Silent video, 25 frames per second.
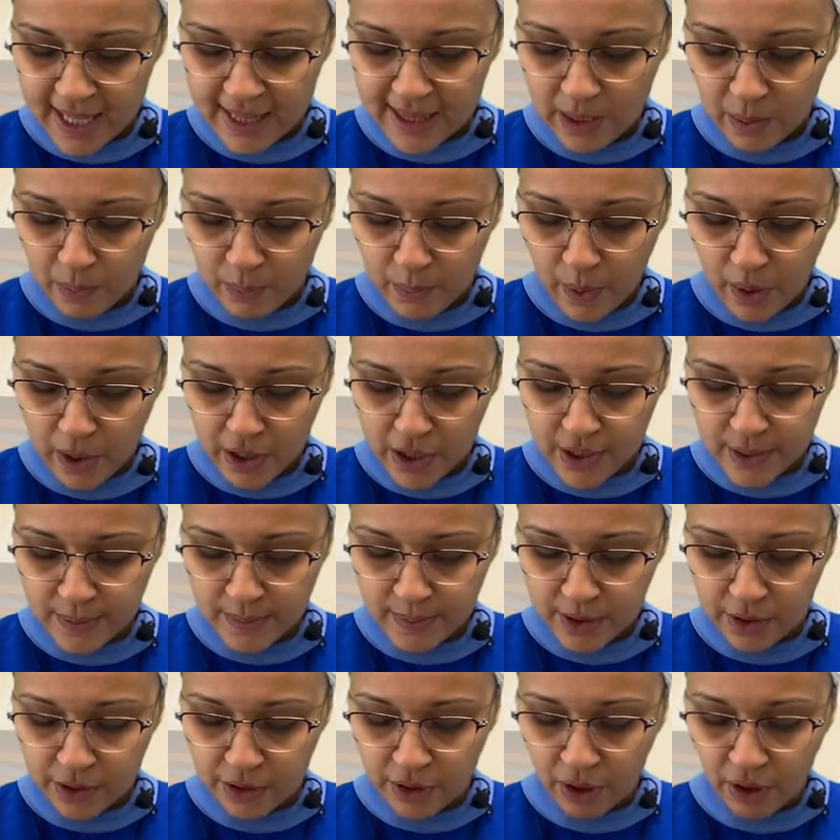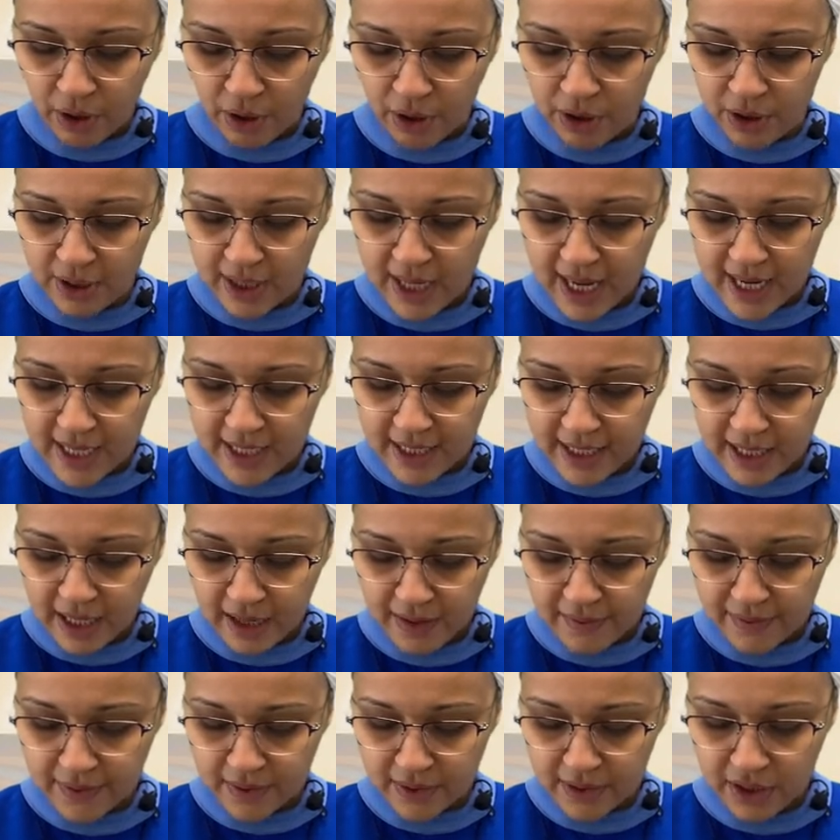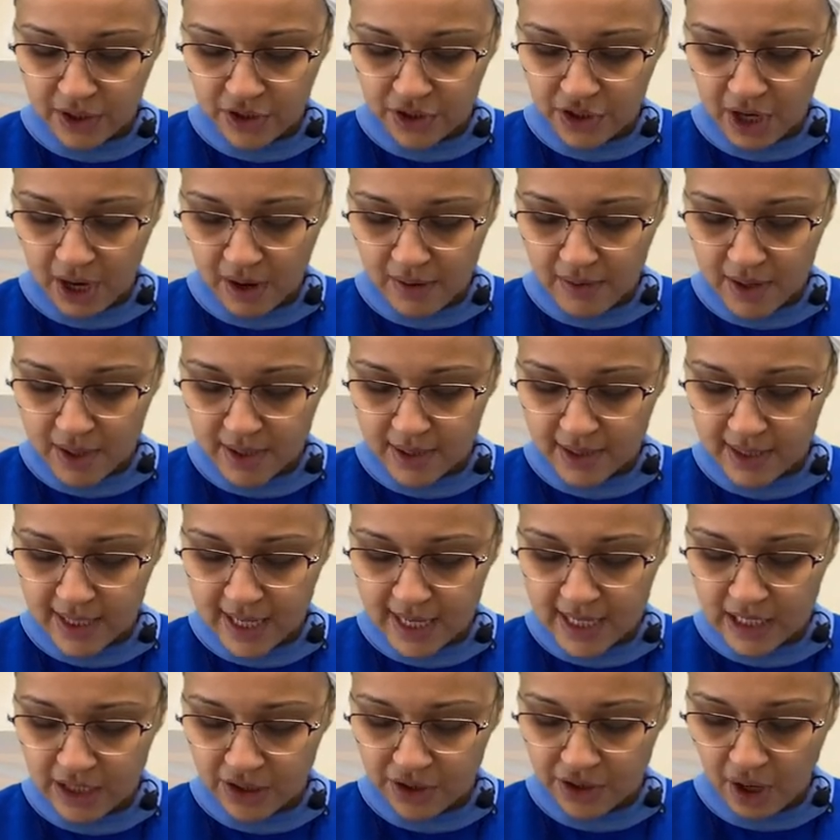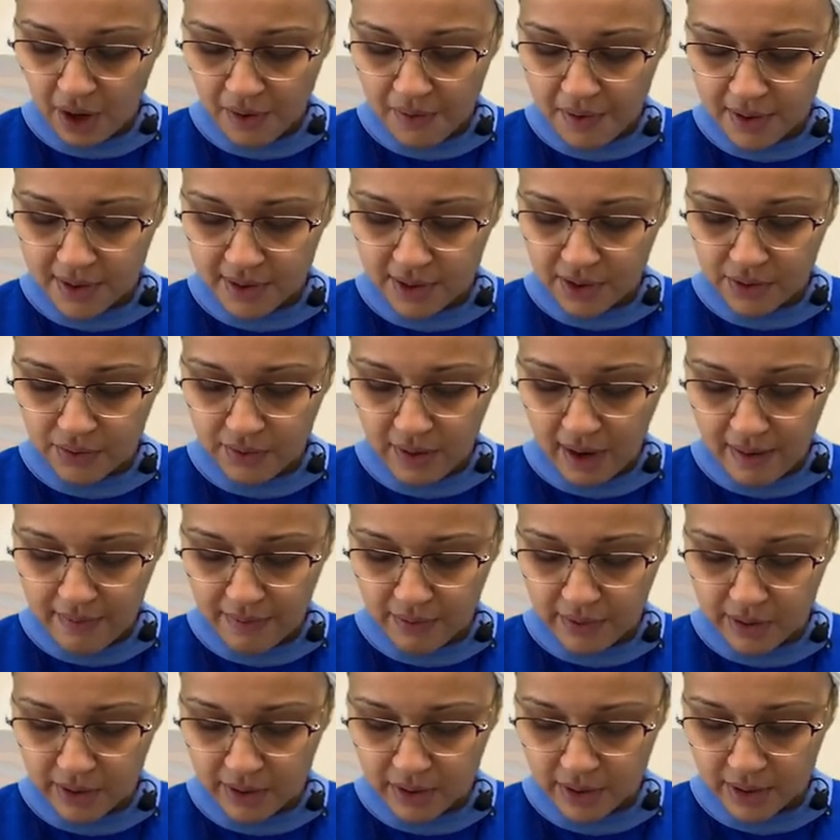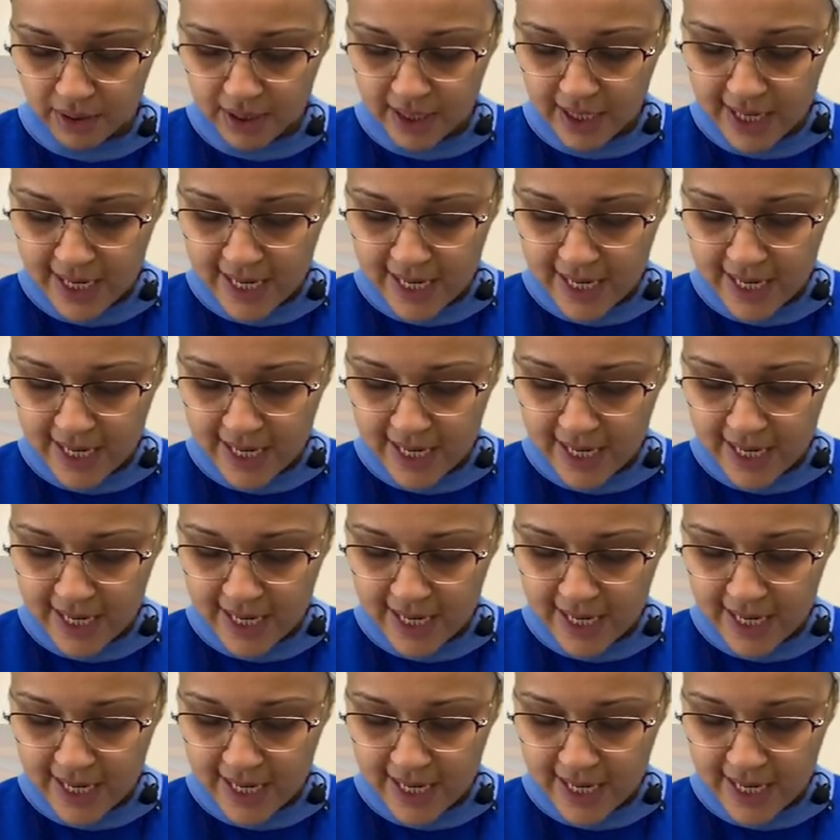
The waters returned and covered the chariots and the chariots' drivers,